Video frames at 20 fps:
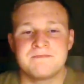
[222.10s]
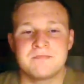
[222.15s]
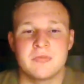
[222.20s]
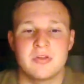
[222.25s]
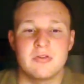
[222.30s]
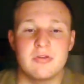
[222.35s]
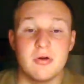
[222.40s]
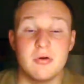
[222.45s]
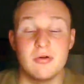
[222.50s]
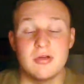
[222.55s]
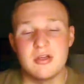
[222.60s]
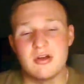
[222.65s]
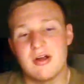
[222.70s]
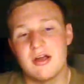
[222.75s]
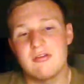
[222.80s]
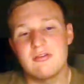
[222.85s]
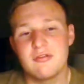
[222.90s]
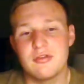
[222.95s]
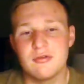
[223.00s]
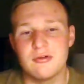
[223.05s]
So your
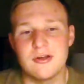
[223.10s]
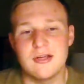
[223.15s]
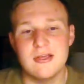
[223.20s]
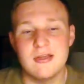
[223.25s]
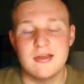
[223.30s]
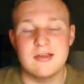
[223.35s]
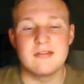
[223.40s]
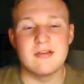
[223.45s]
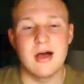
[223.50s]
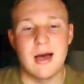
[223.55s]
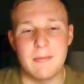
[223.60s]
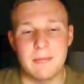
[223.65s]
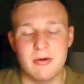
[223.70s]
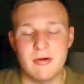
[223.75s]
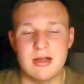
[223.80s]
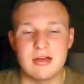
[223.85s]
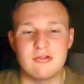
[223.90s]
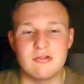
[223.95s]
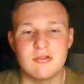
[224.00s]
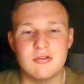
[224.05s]
S3 is
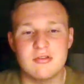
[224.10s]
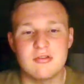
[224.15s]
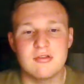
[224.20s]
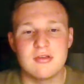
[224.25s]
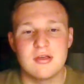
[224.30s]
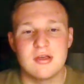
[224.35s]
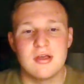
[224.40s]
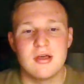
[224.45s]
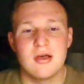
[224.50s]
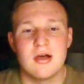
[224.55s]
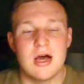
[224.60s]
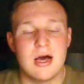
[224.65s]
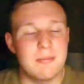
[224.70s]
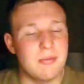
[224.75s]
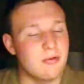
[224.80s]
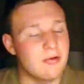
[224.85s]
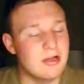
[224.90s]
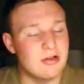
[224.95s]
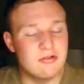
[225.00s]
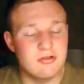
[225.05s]
operations.
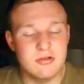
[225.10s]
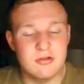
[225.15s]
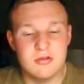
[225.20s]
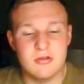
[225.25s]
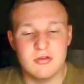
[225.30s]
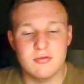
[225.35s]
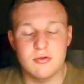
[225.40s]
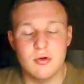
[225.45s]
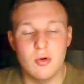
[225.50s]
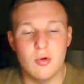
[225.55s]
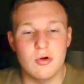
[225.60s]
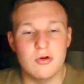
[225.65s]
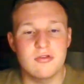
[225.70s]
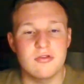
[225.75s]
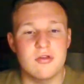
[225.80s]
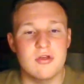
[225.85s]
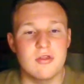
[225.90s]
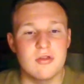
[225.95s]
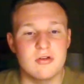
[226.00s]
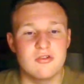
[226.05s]
Operations, of
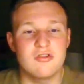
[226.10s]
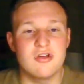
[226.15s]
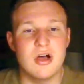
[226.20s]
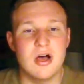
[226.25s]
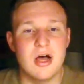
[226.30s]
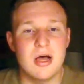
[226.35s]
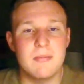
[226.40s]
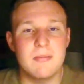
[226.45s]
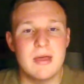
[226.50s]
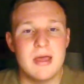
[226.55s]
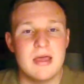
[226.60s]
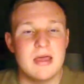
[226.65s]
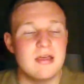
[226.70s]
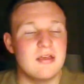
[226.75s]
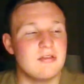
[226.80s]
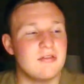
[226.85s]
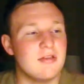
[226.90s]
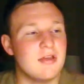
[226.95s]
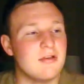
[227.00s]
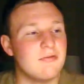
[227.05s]
course, their job
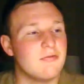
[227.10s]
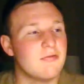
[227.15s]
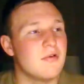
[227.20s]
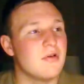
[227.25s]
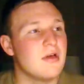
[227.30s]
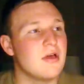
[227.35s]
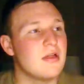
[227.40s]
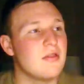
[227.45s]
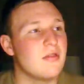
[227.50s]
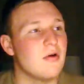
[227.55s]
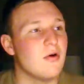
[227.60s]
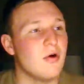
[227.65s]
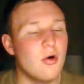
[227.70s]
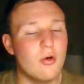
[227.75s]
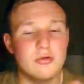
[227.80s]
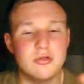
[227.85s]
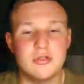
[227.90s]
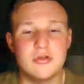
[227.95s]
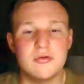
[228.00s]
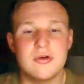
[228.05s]
is, if the
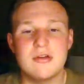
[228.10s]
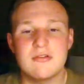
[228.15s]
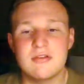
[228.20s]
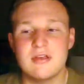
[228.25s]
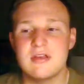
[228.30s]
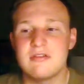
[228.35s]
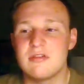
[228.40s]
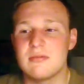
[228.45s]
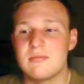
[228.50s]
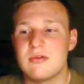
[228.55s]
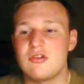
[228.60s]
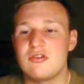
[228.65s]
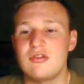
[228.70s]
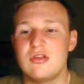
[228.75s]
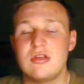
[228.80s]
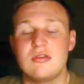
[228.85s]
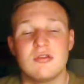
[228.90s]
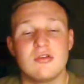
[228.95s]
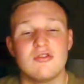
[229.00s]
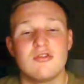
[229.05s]
whole unit is a
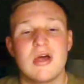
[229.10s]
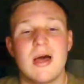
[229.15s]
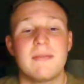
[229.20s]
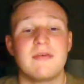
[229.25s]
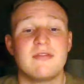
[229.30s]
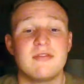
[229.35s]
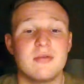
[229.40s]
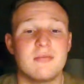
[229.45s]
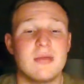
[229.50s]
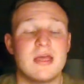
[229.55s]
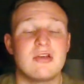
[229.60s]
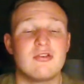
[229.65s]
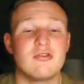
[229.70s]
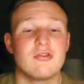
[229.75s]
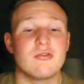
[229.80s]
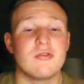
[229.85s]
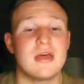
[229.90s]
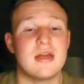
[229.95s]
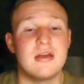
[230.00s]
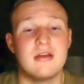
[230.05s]
machine, their job is to make
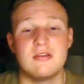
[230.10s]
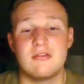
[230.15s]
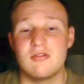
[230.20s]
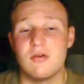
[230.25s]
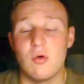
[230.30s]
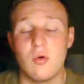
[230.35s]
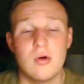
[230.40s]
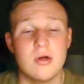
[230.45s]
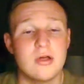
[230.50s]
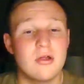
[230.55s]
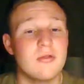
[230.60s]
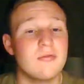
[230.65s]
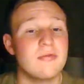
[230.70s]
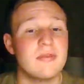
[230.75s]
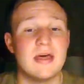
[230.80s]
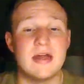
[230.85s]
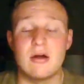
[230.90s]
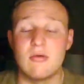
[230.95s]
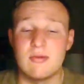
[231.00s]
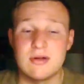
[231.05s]
sure that it is oiled,
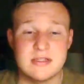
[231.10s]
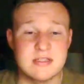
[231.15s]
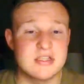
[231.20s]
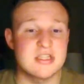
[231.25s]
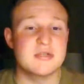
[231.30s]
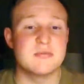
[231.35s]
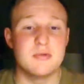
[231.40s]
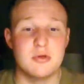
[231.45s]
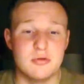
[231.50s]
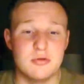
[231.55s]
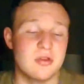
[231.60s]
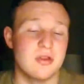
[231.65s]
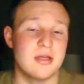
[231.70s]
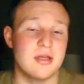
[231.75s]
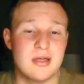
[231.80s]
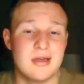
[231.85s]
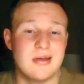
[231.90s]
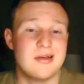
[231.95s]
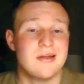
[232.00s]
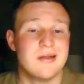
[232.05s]
that it runs
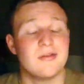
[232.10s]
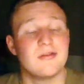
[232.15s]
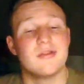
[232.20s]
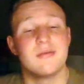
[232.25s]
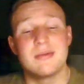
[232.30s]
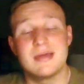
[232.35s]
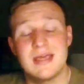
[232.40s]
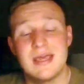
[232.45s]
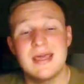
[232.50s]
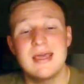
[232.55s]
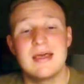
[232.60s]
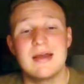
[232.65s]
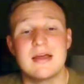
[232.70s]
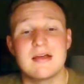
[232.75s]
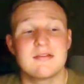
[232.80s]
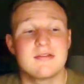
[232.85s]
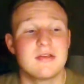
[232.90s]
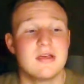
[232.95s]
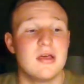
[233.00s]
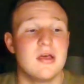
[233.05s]
smoothly. They're the mechanics.